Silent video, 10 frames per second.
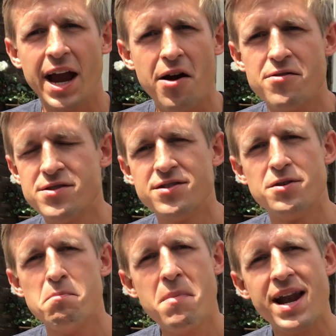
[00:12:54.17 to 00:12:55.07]
character
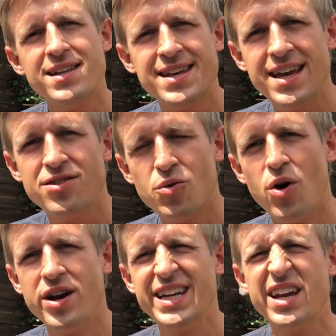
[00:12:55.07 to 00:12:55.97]
to meditate the
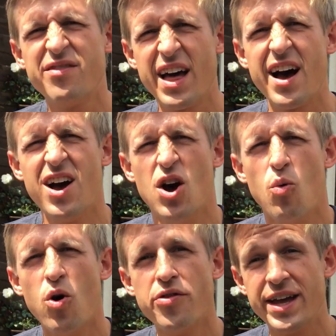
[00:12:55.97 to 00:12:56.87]
word and give that
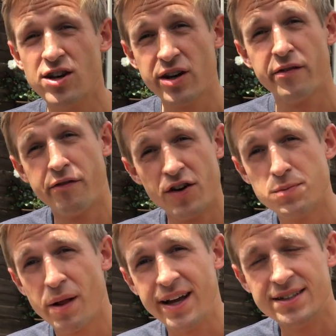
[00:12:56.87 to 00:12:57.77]
word that you're given
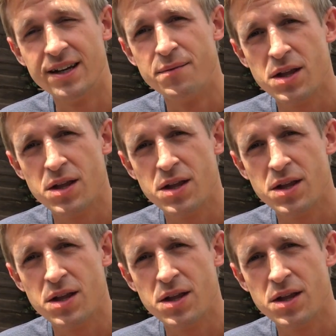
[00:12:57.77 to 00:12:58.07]
first place